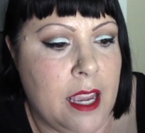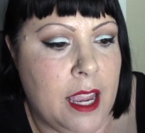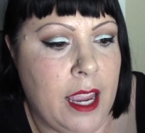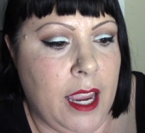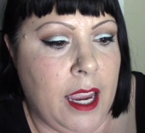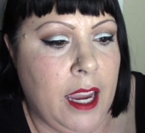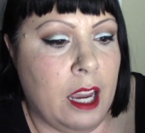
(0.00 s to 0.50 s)

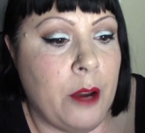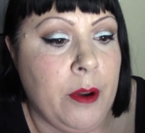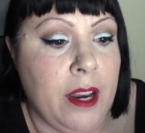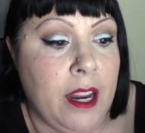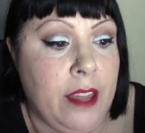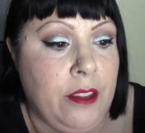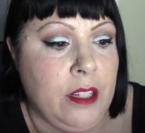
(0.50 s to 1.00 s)

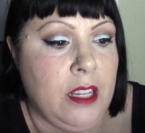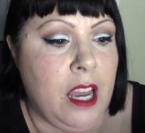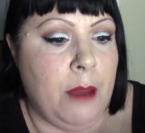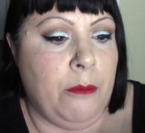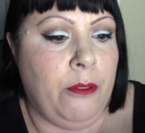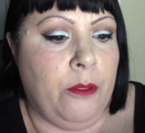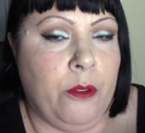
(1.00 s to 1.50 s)
Another
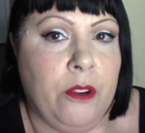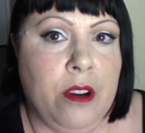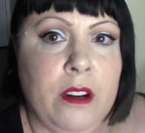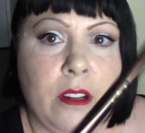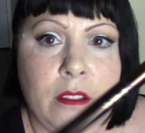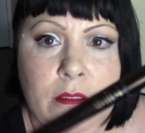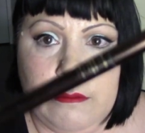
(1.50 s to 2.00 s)
Tom
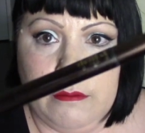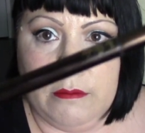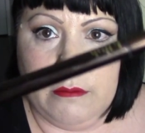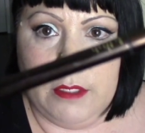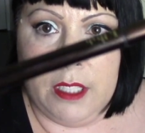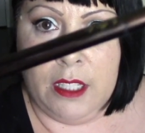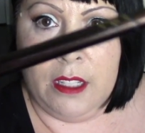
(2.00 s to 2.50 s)
Ford
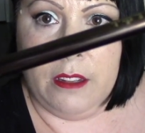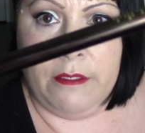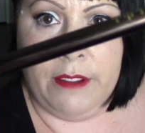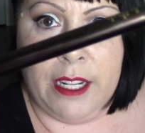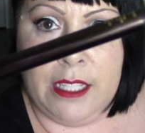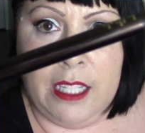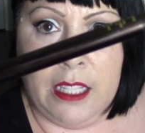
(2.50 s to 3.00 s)

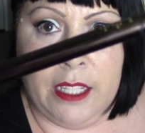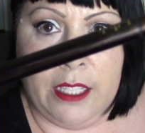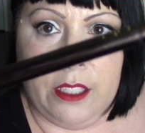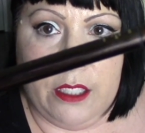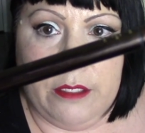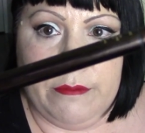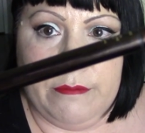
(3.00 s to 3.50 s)
Fancy
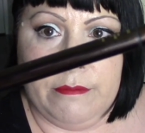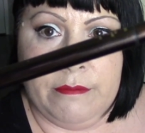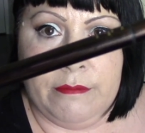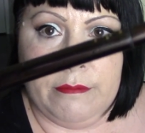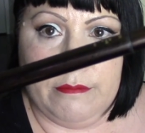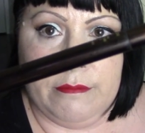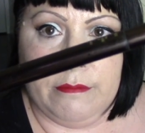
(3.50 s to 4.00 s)
Liner.
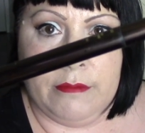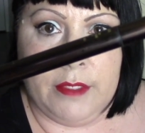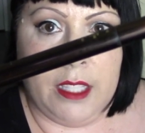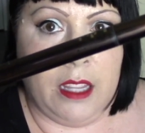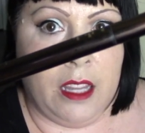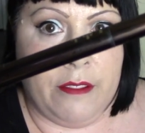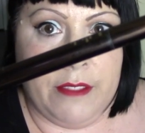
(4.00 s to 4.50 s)

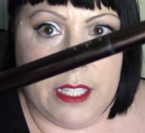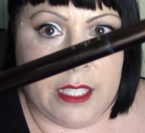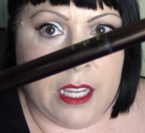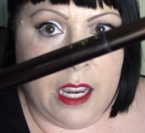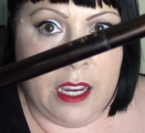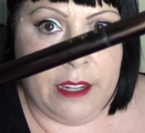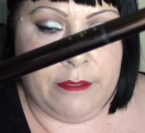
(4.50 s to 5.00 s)
I love this
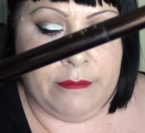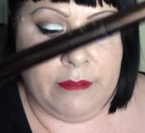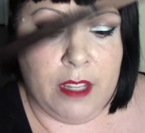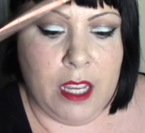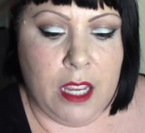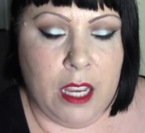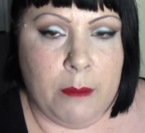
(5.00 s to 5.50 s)
guy.
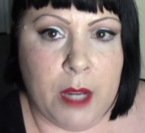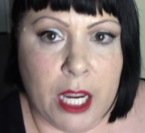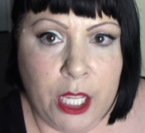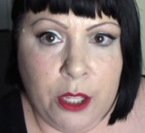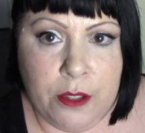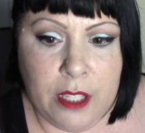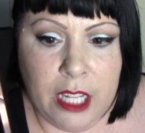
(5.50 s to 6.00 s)

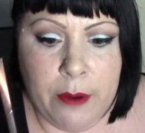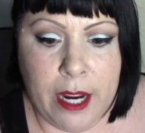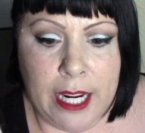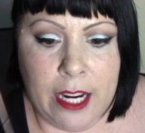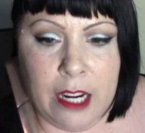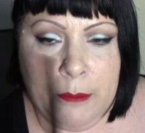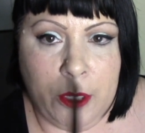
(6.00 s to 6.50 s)
Not using it right
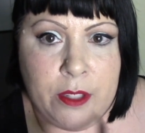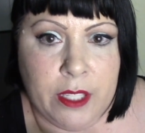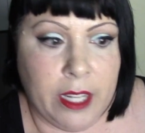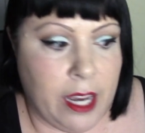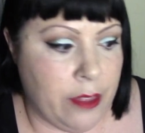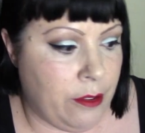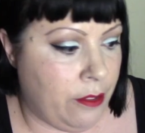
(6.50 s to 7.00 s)
now. I'm
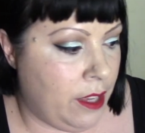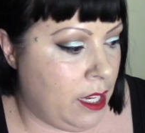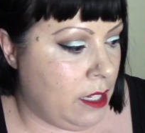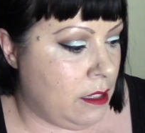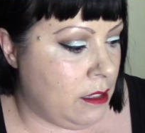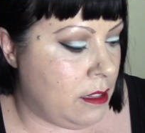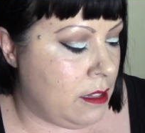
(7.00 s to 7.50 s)
using other
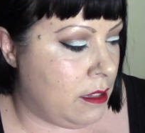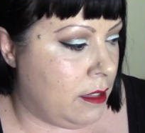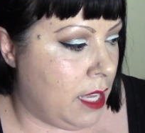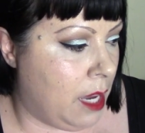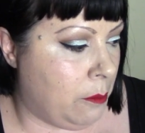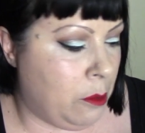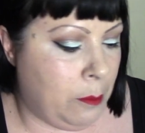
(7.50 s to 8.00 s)
things
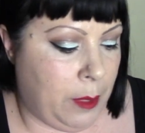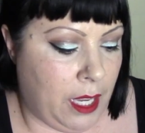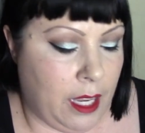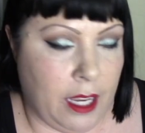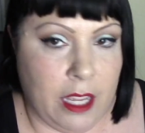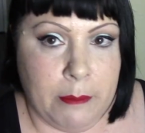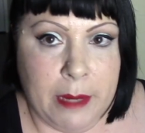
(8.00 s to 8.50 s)
that will
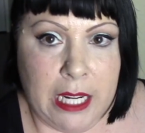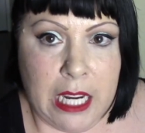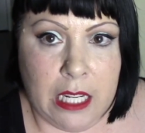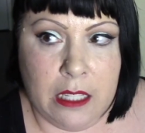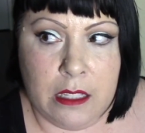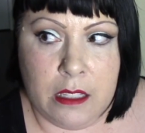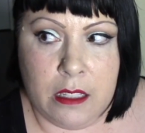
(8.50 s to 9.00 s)
be in my
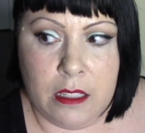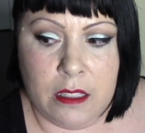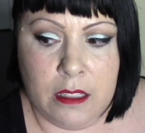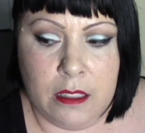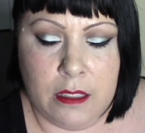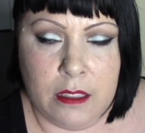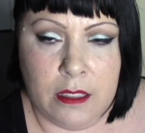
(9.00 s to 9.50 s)
next
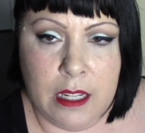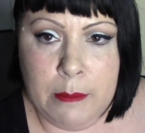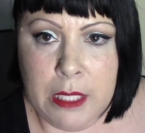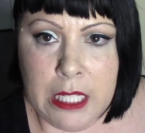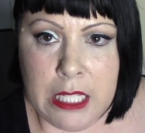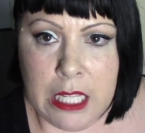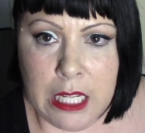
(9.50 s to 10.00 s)

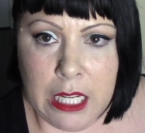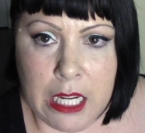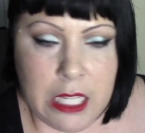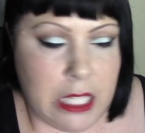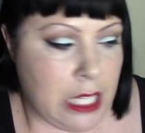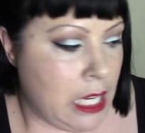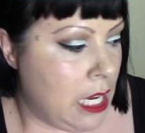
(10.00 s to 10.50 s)
empties, I
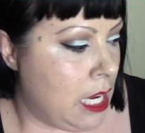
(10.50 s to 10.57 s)
guess.